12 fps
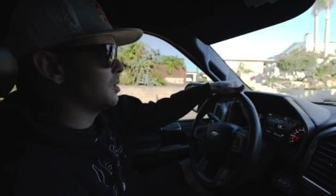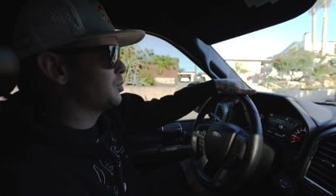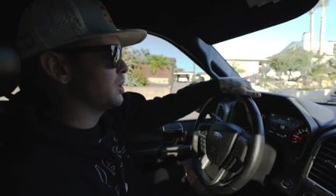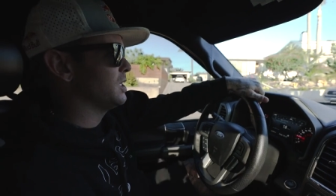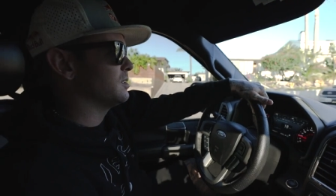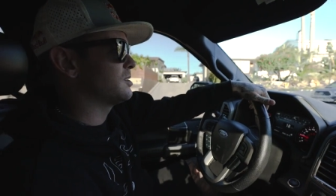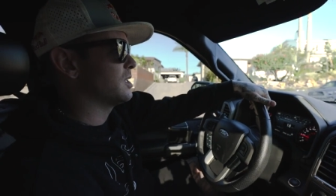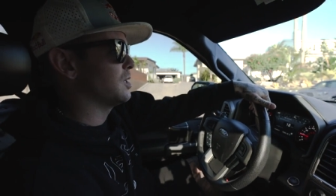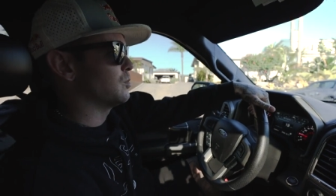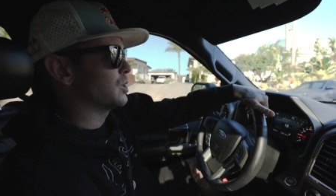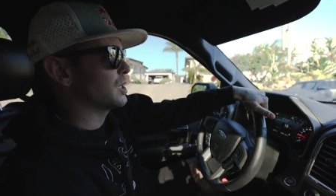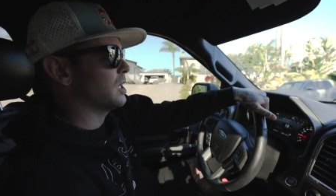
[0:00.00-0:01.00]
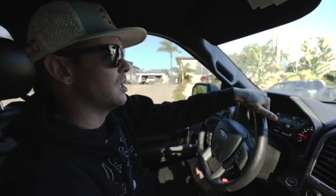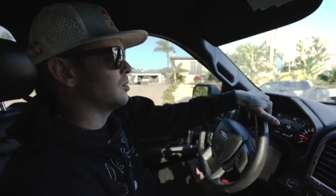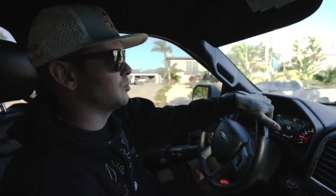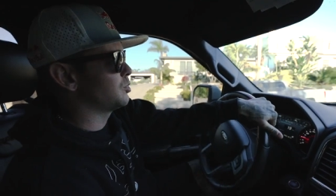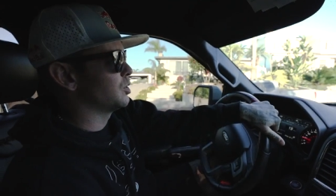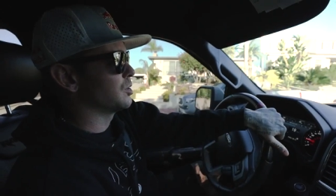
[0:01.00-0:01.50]
a pretty insane
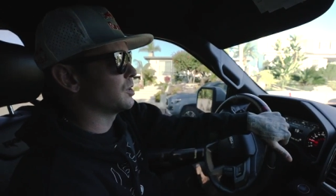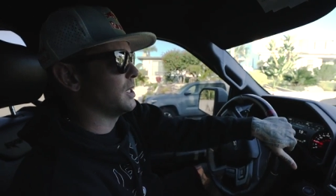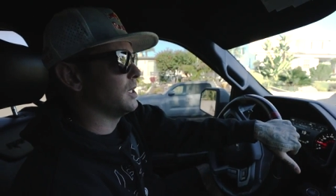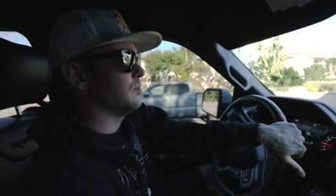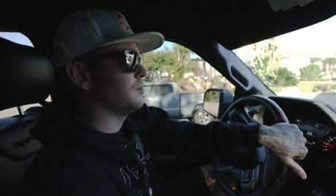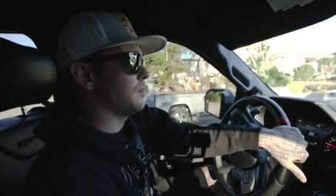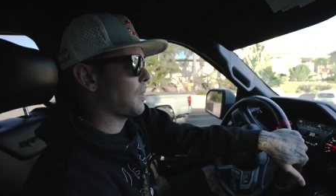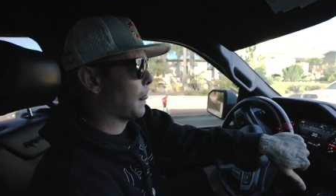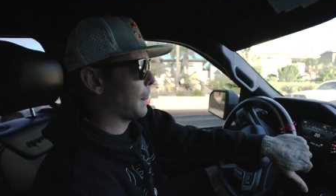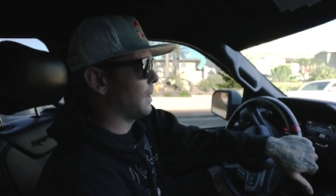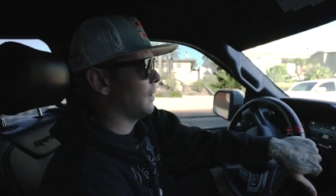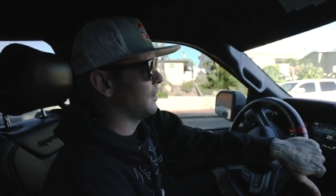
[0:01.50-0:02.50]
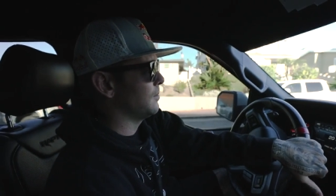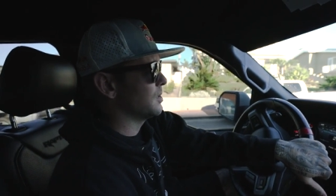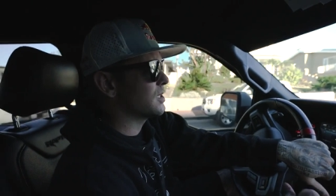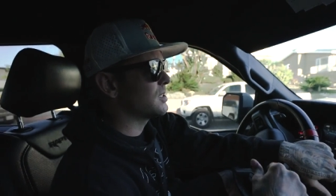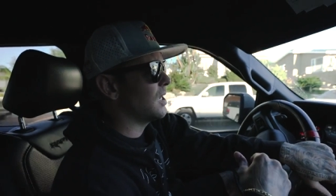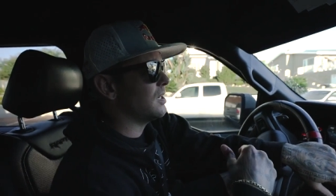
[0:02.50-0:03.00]
workout program um,
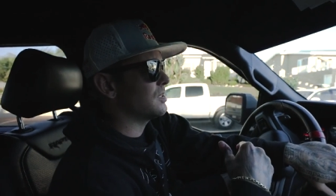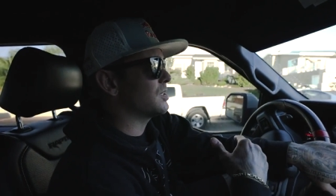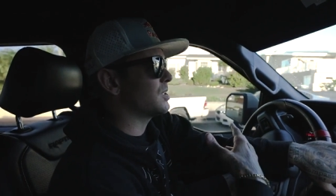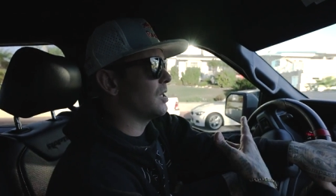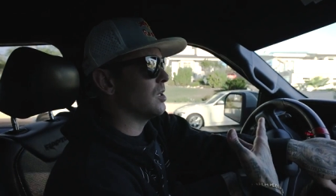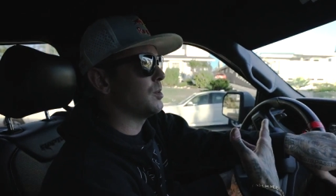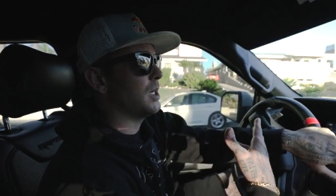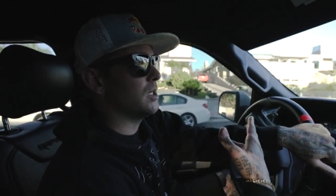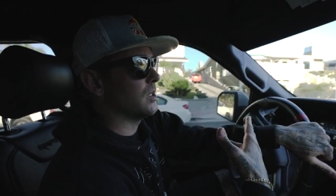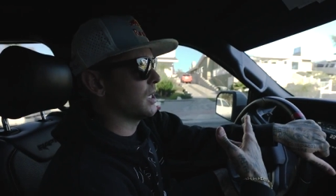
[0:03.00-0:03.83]
that's not just all about